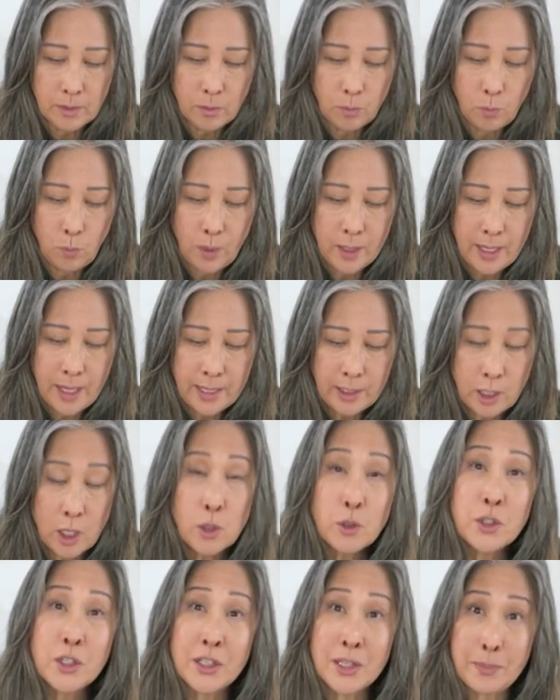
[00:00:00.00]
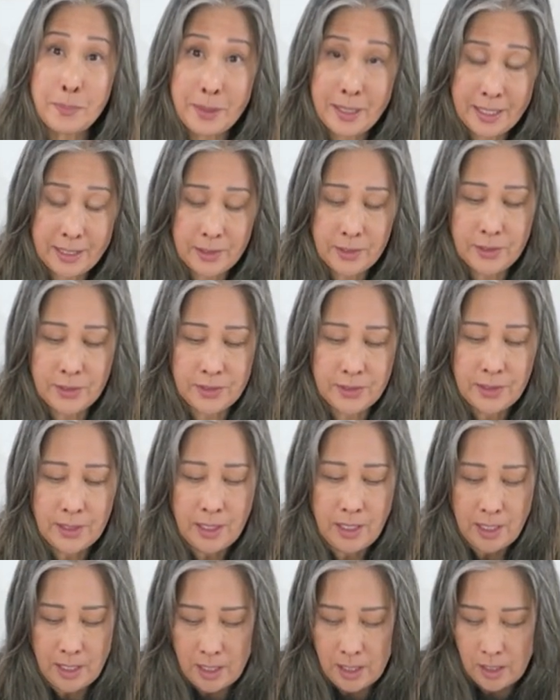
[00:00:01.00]
when I go to the bins.
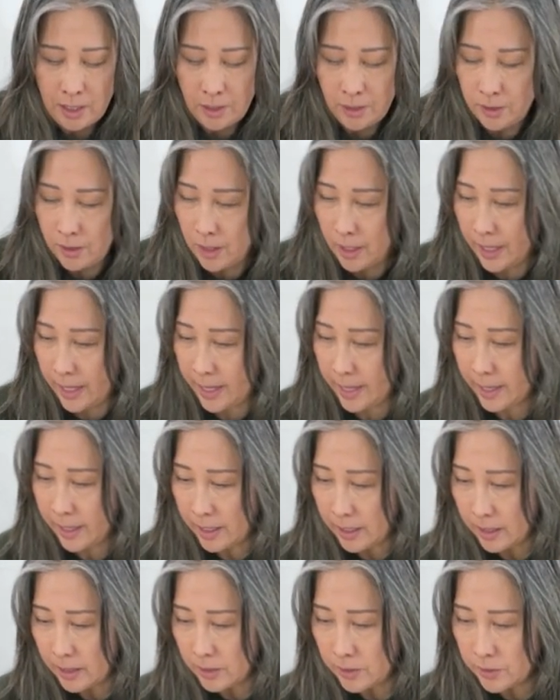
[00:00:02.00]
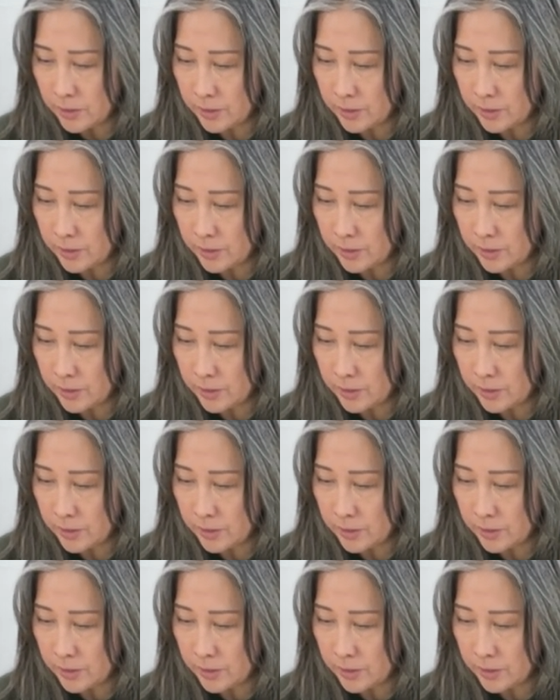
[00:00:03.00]
And,